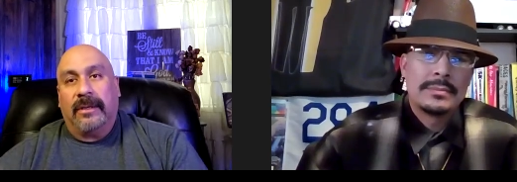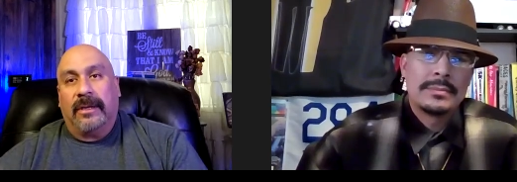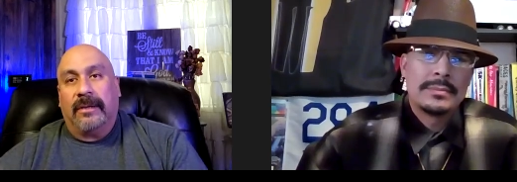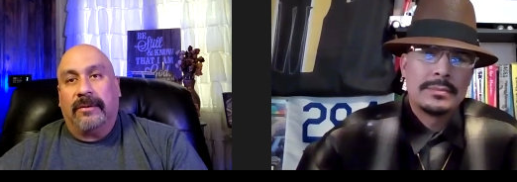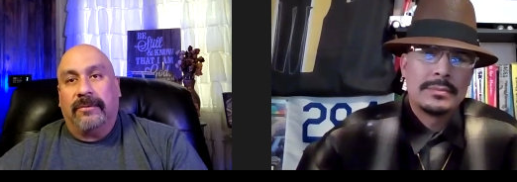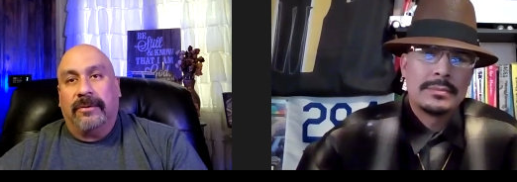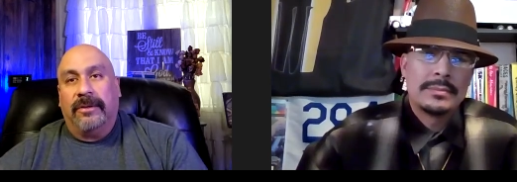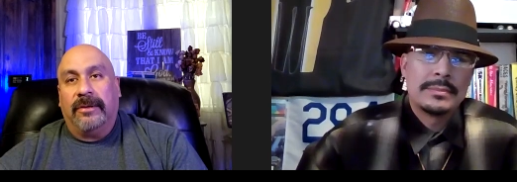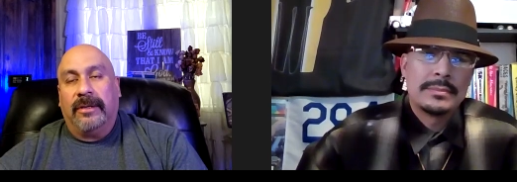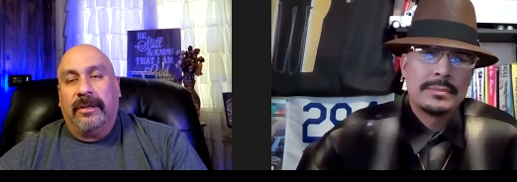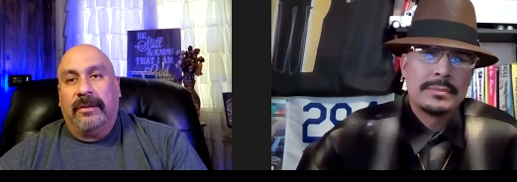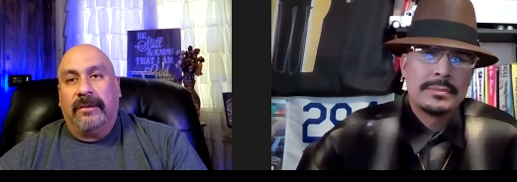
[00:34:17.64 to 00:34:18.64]
Speaker 1: I said, well, you
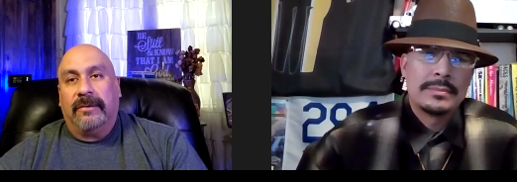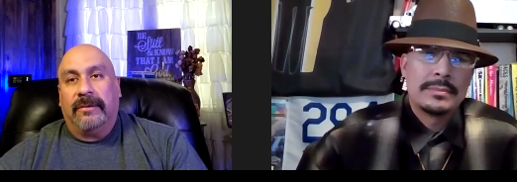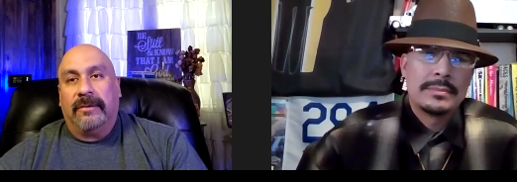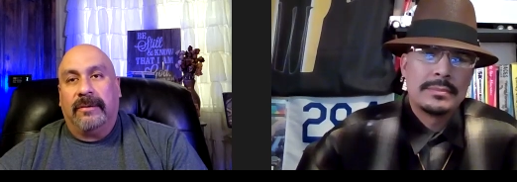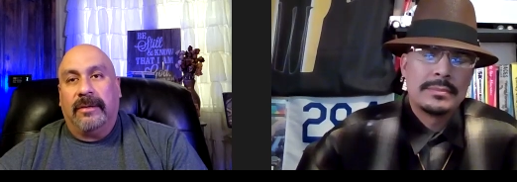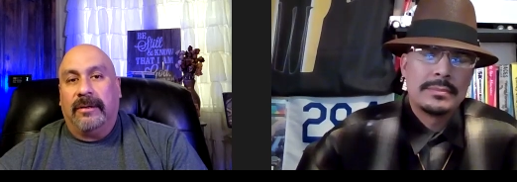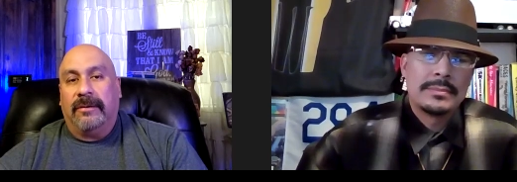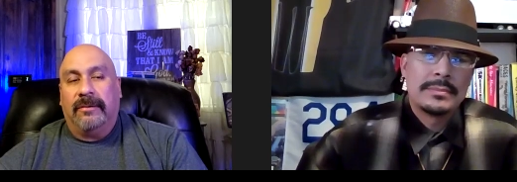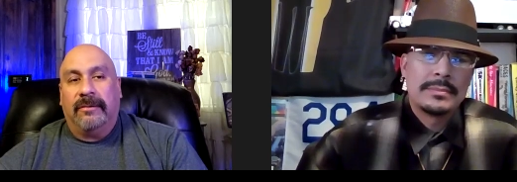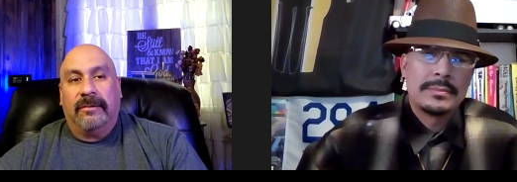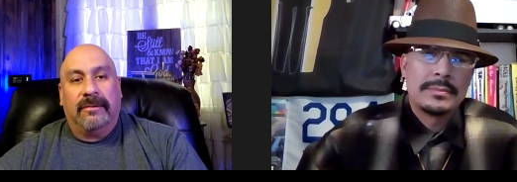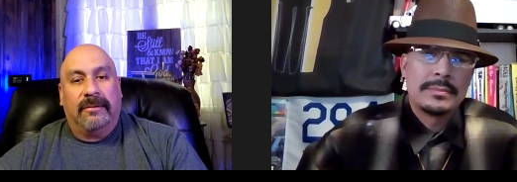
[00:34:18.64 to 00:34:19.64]
can just, you
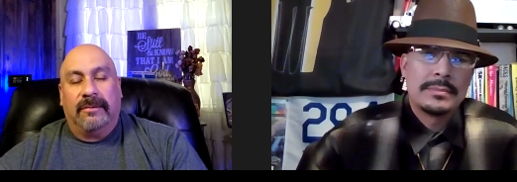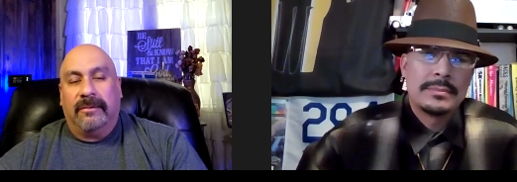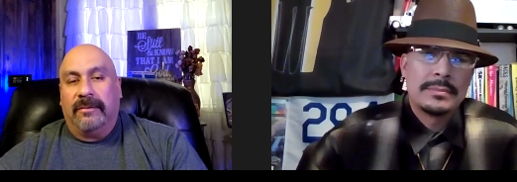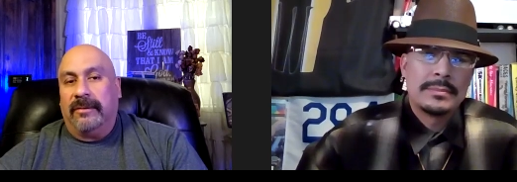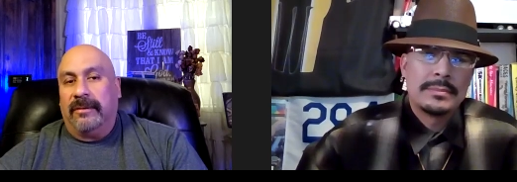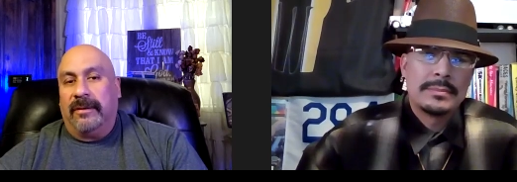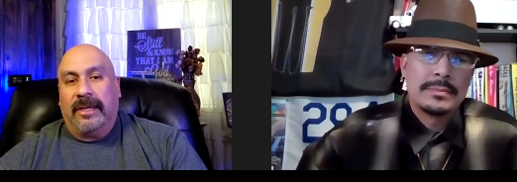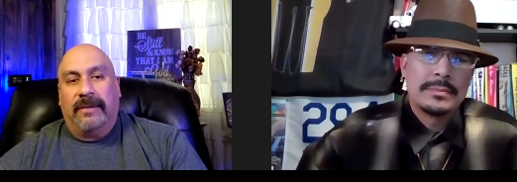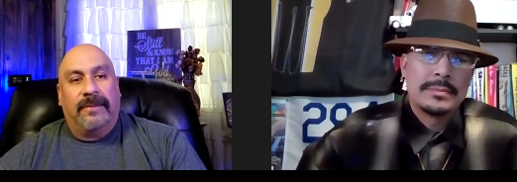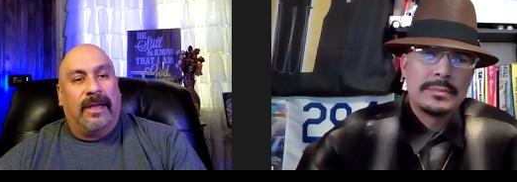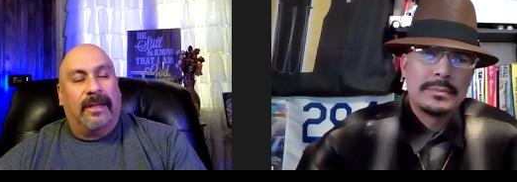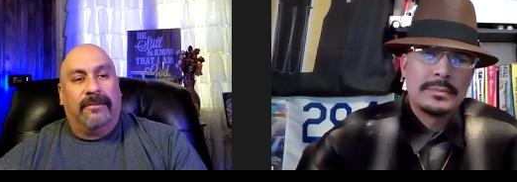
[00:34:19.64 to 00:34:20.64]
know,
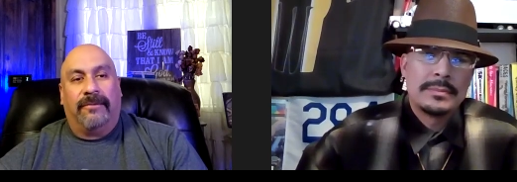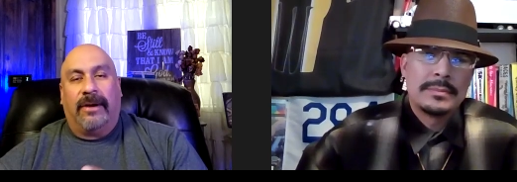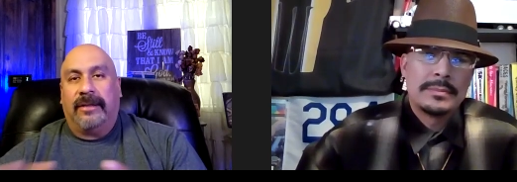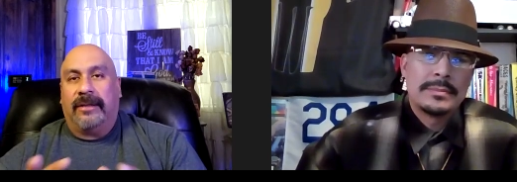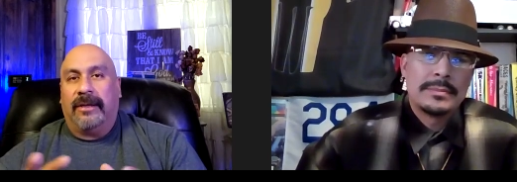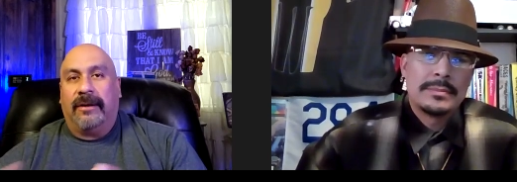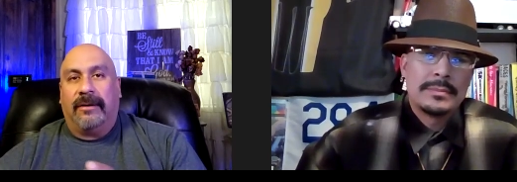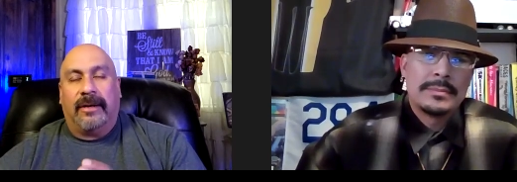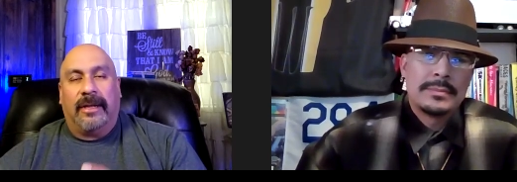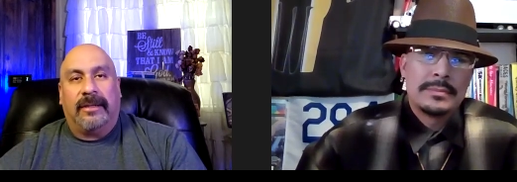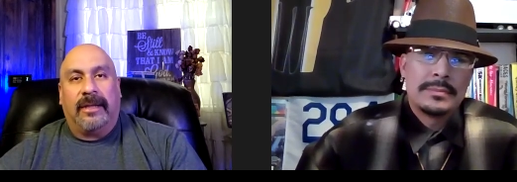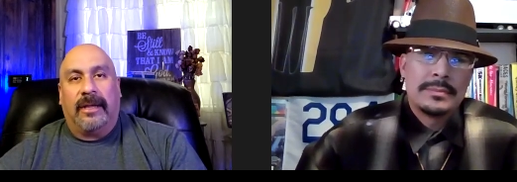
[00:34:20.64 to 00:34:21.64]
leave that right there.
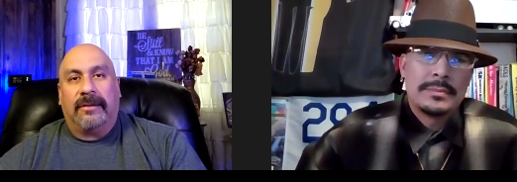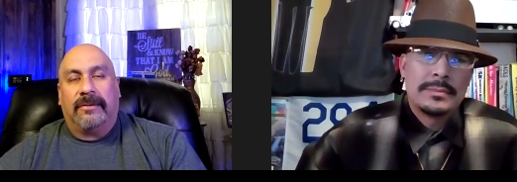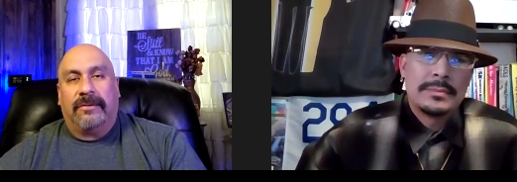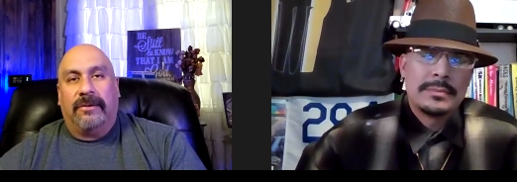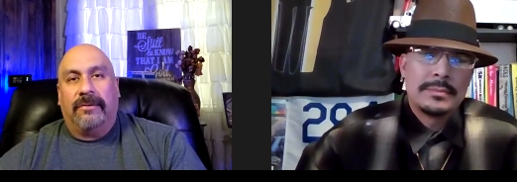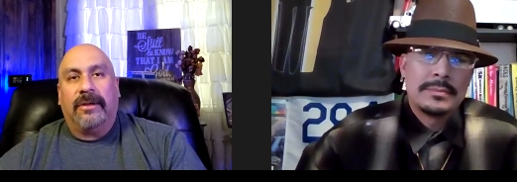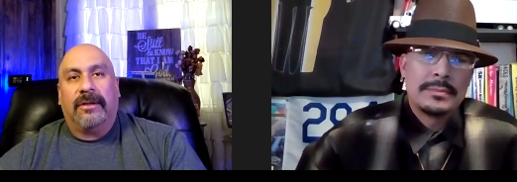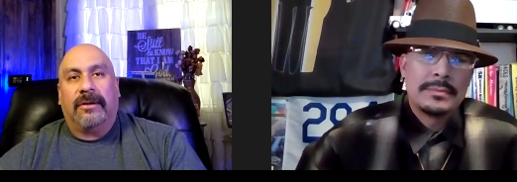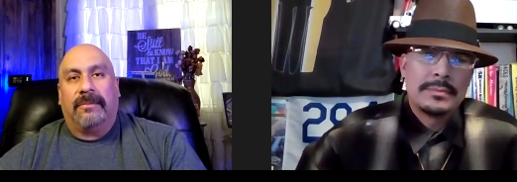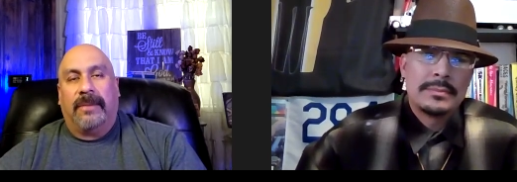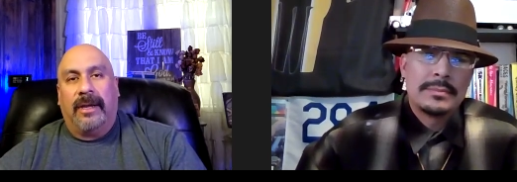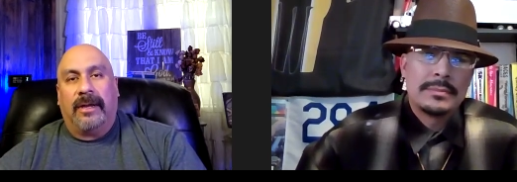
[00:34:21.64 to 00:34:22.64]
Let that soak in
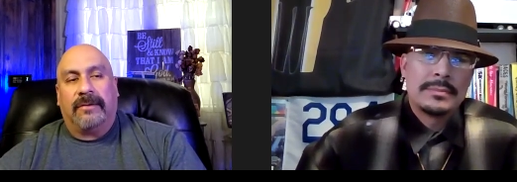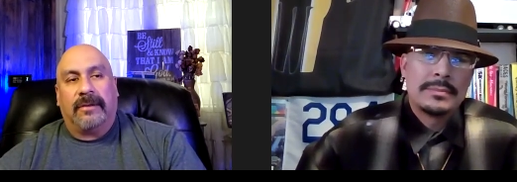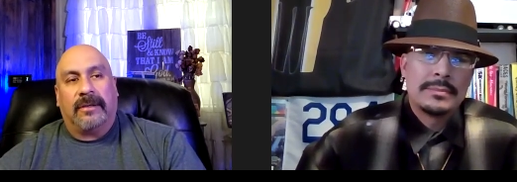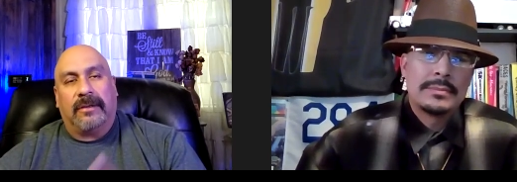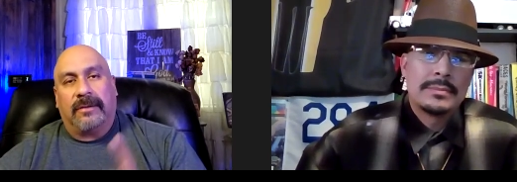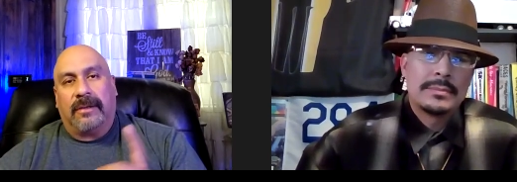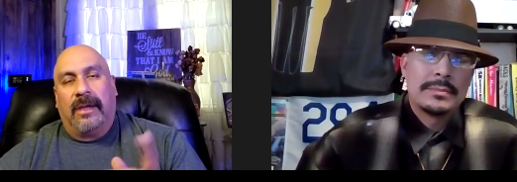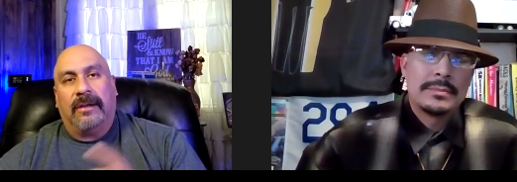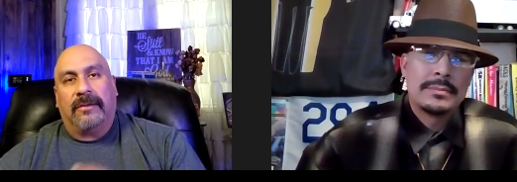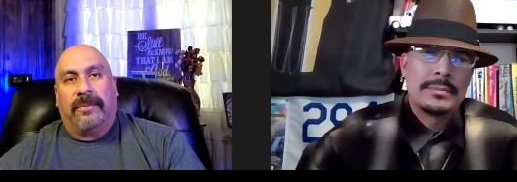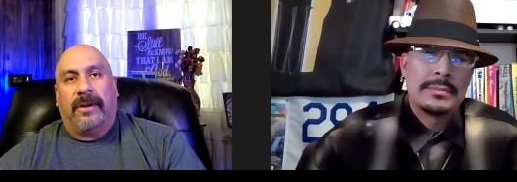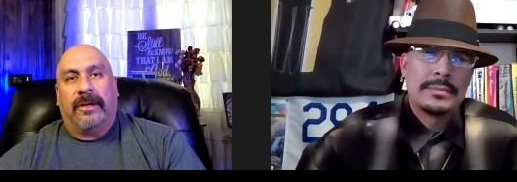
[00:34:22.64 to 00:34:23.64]
your mind. I said, because God
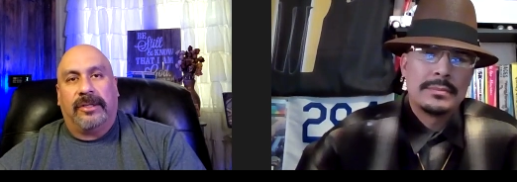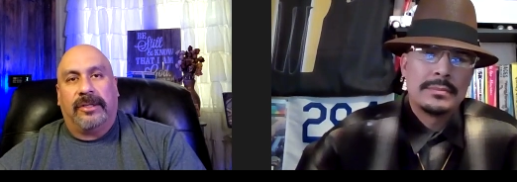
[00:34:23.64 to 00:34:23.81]
has brought a